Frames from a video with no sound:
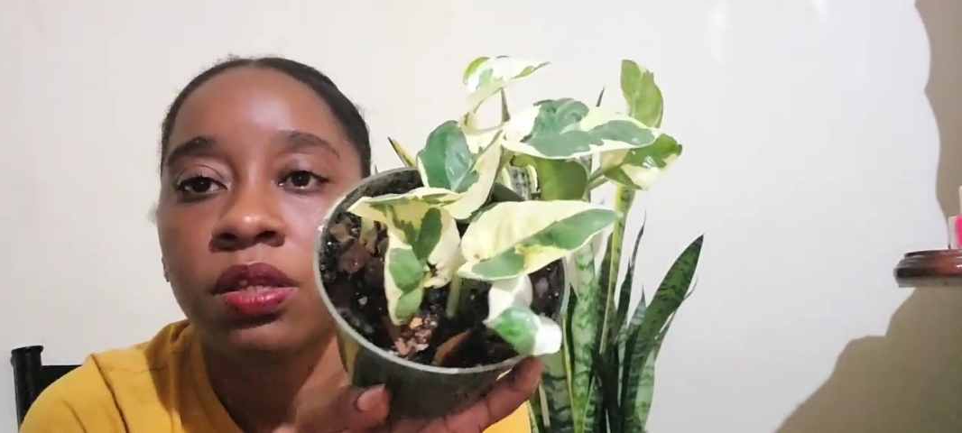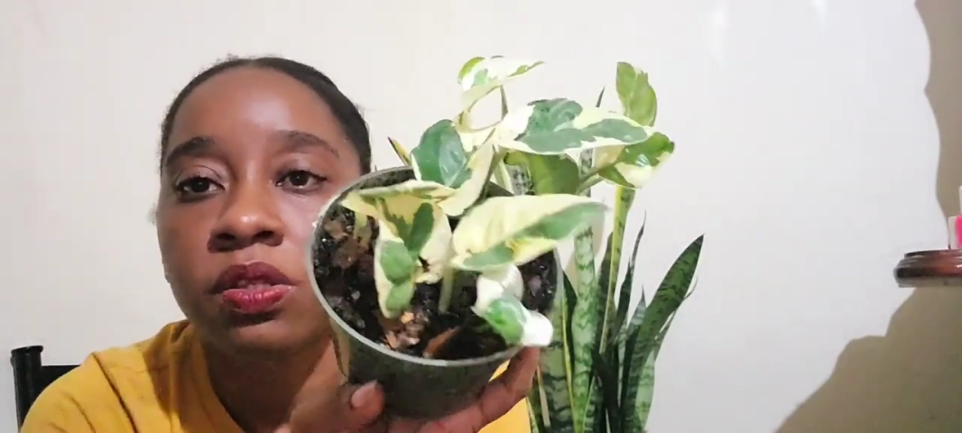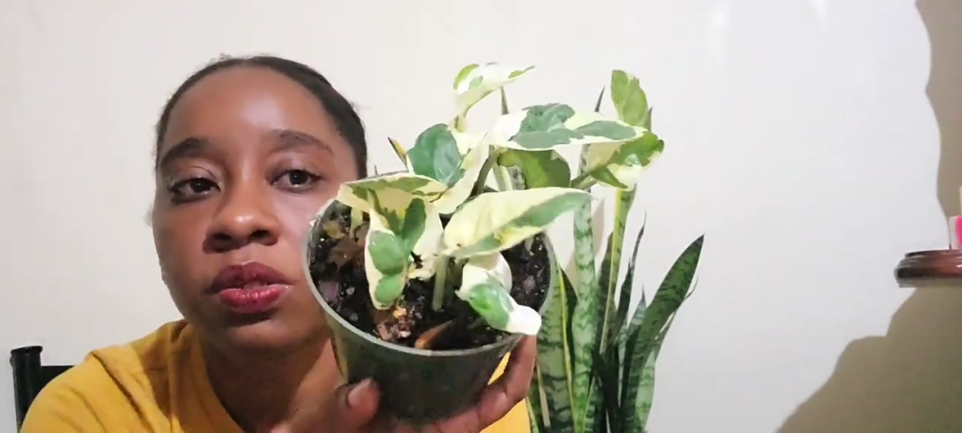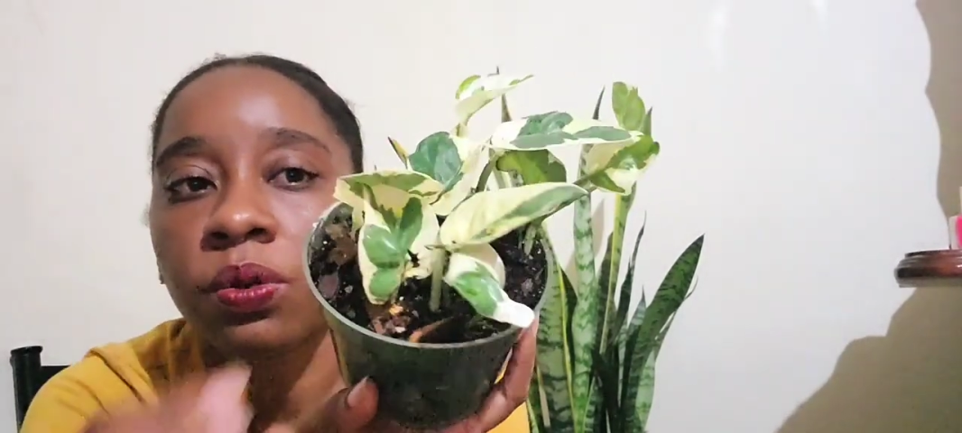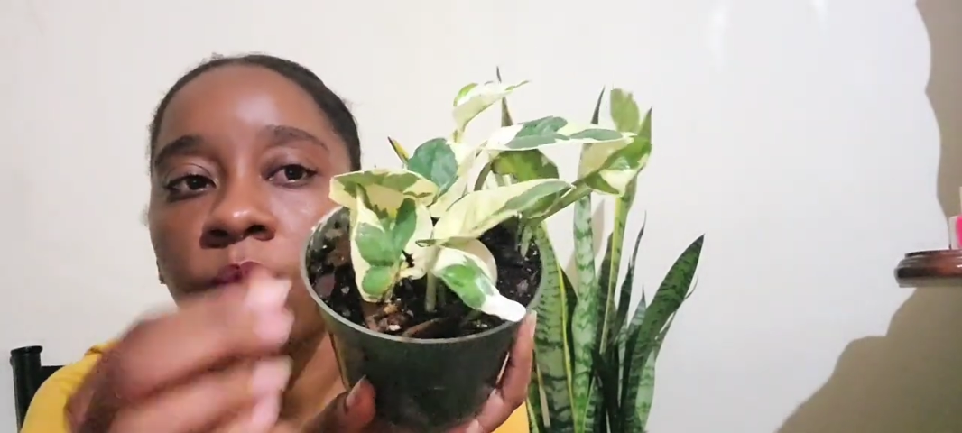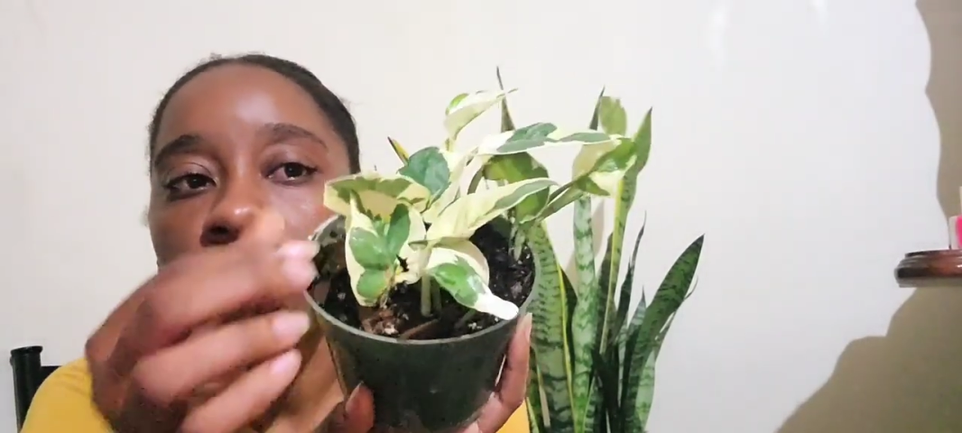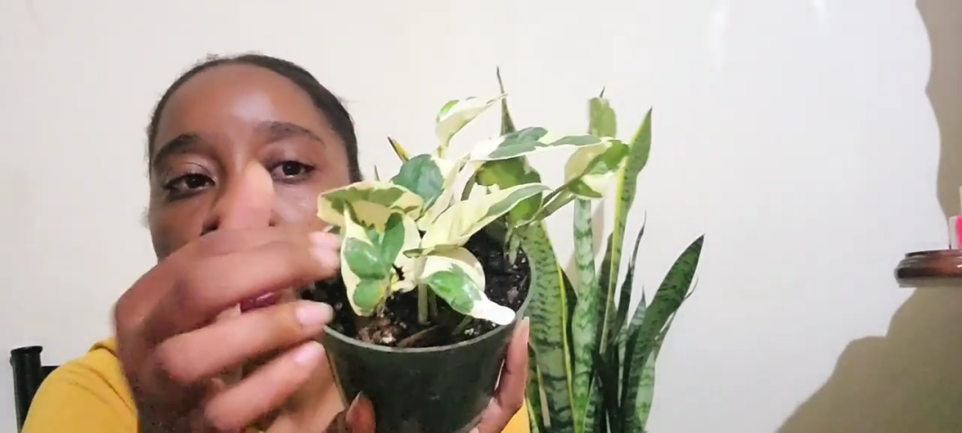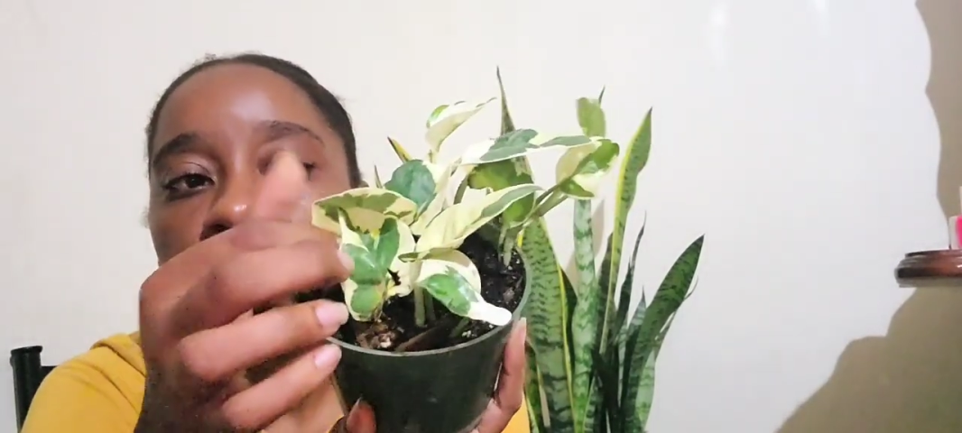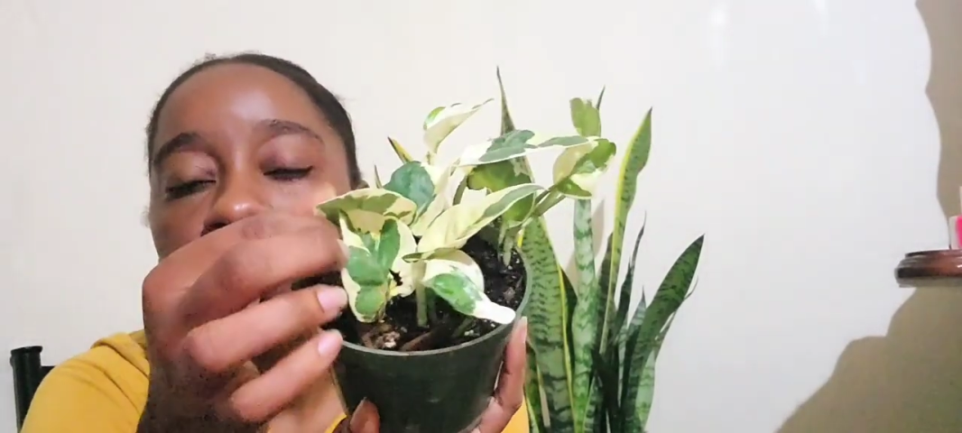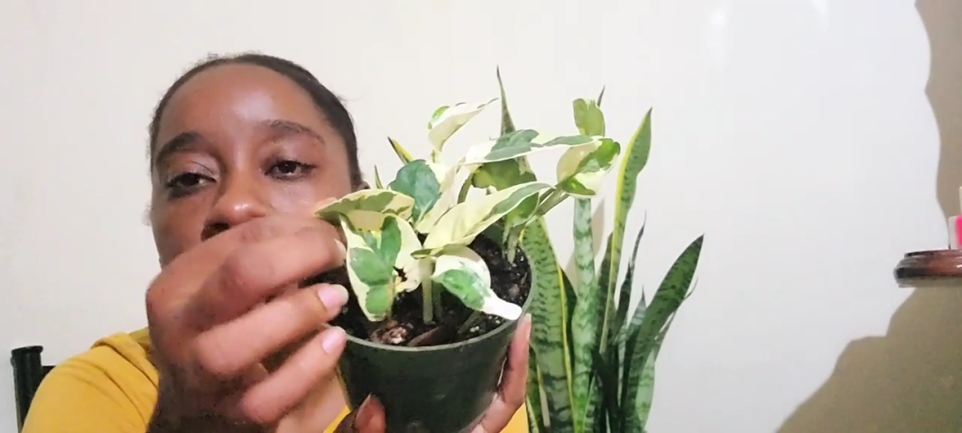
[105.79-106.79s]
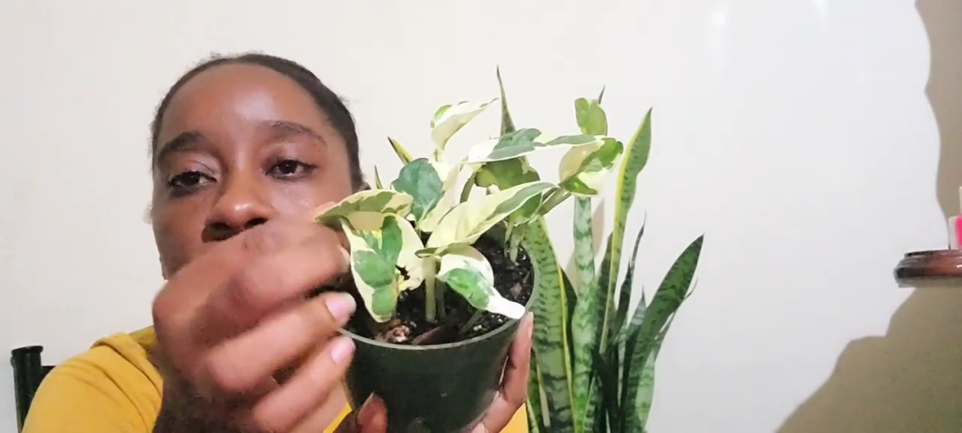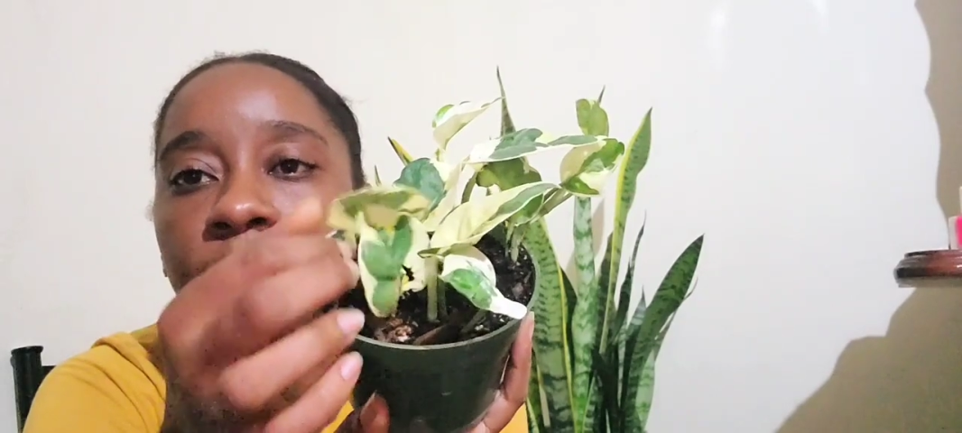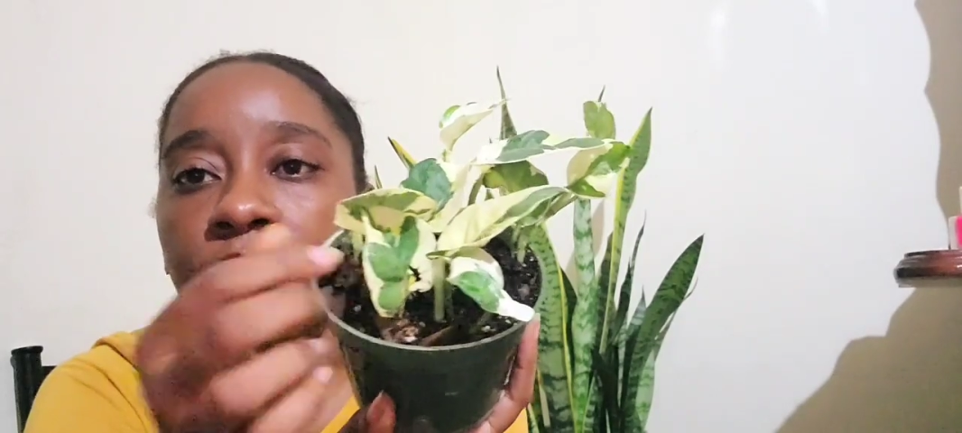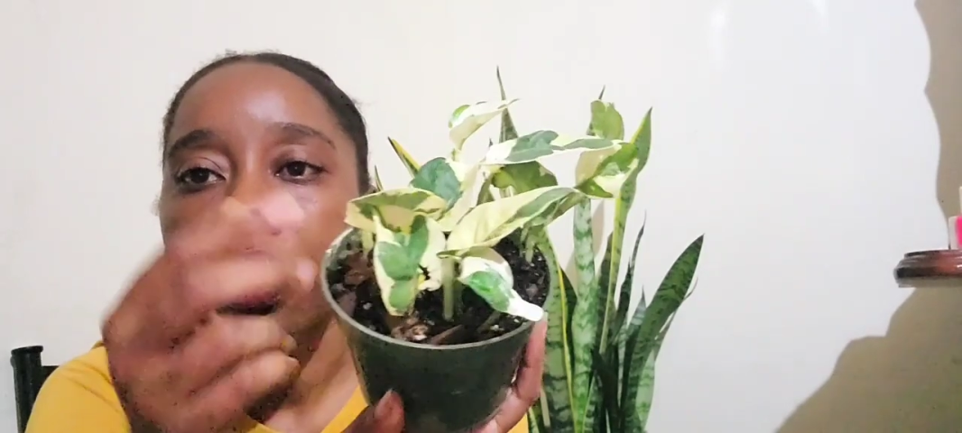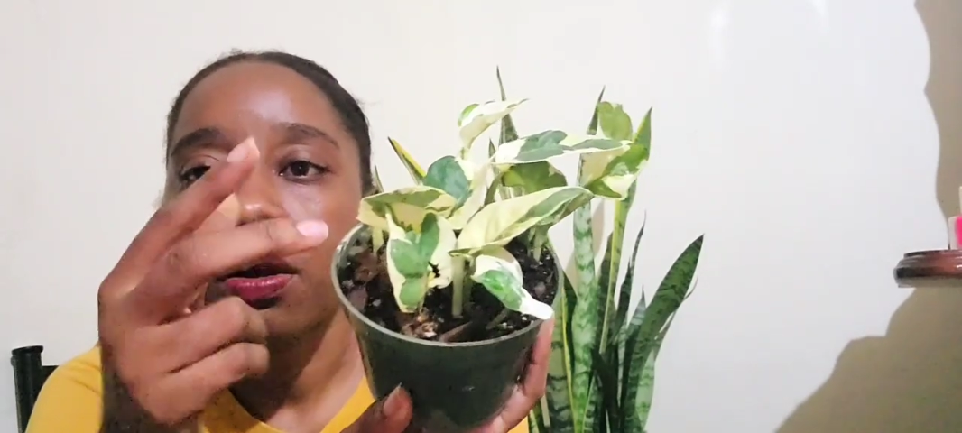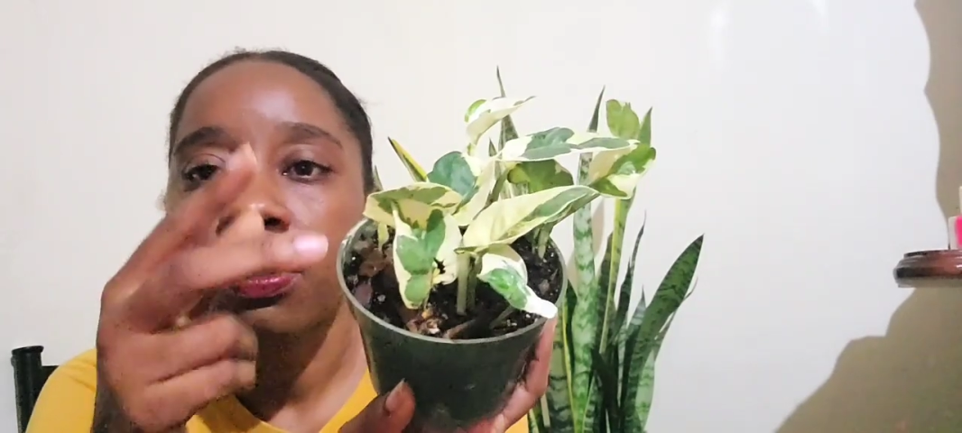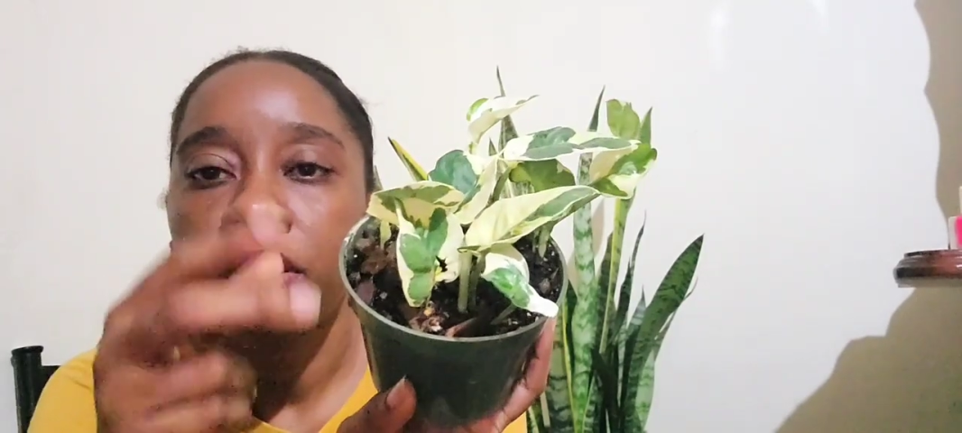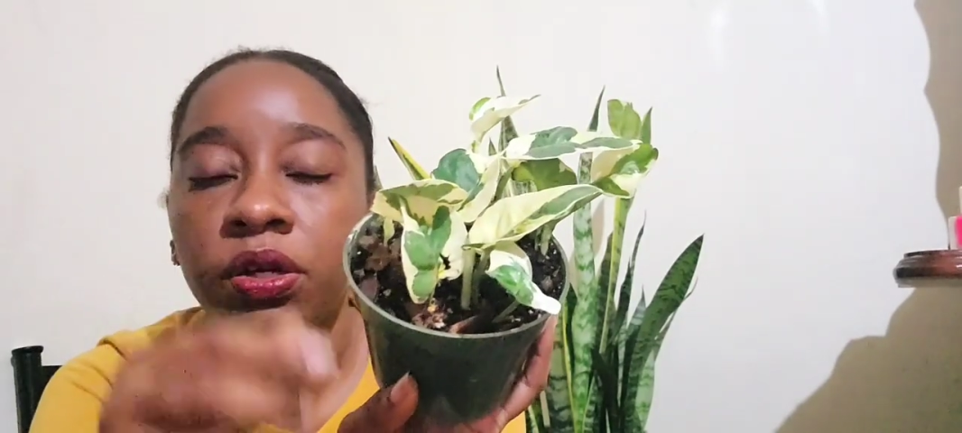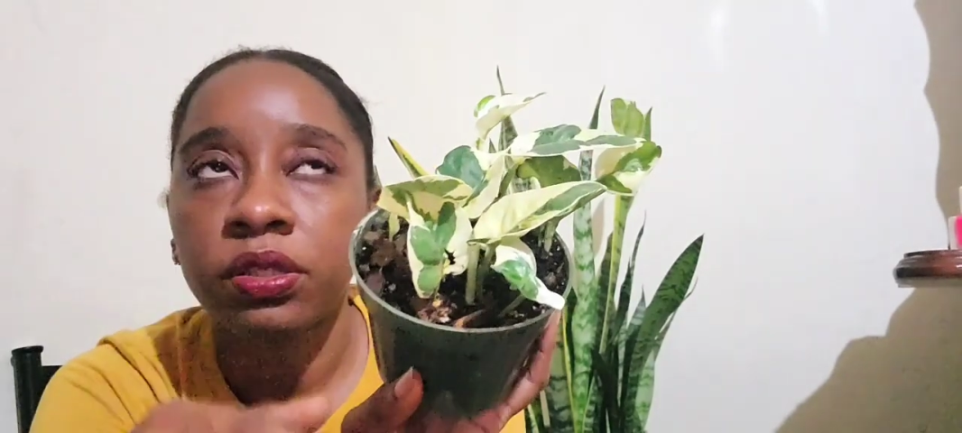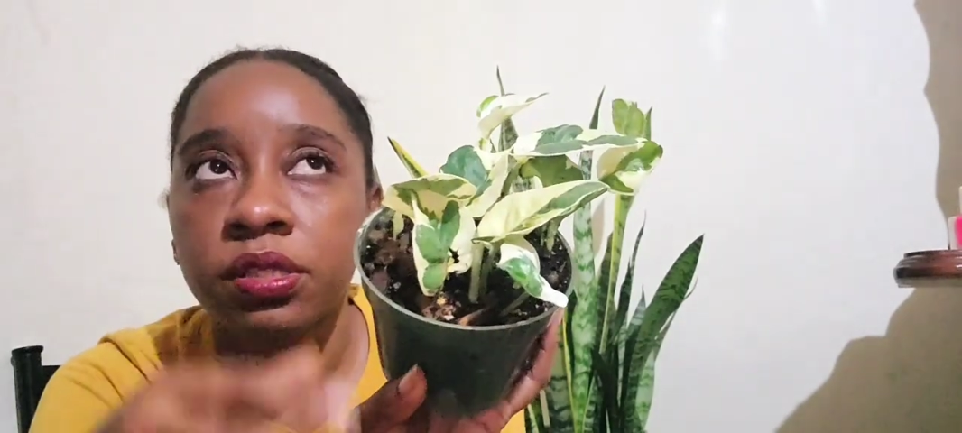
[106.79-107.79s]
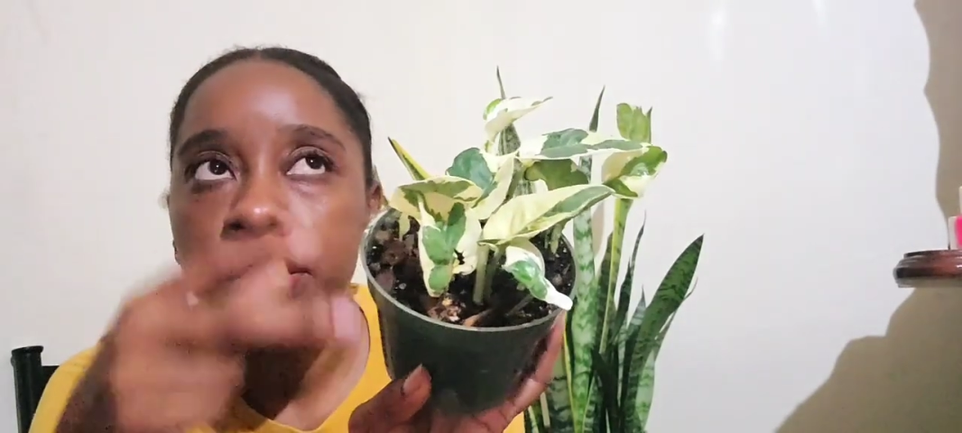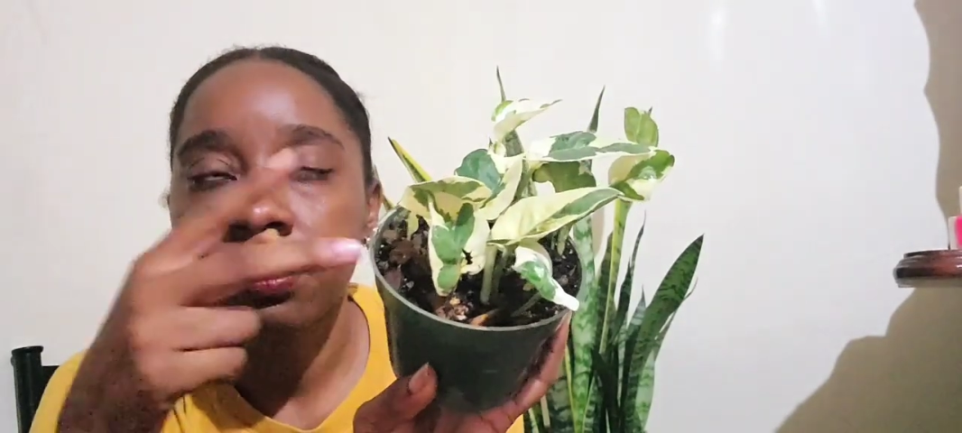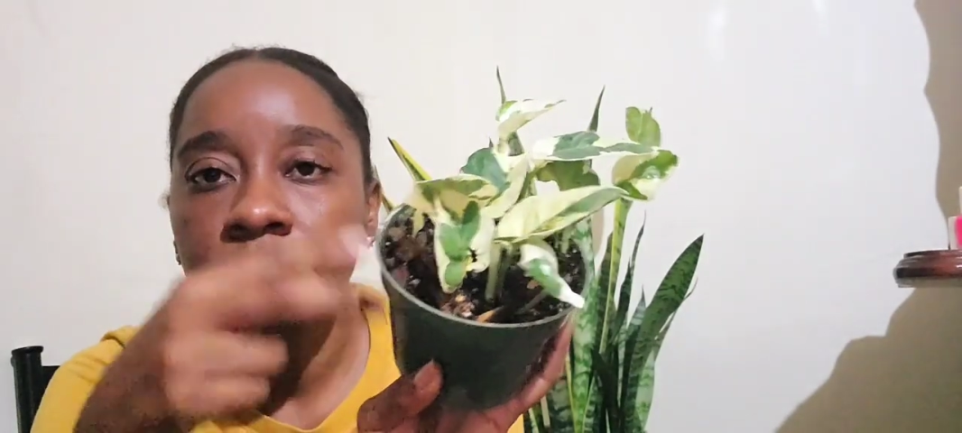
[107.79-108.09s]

So what I did, I cut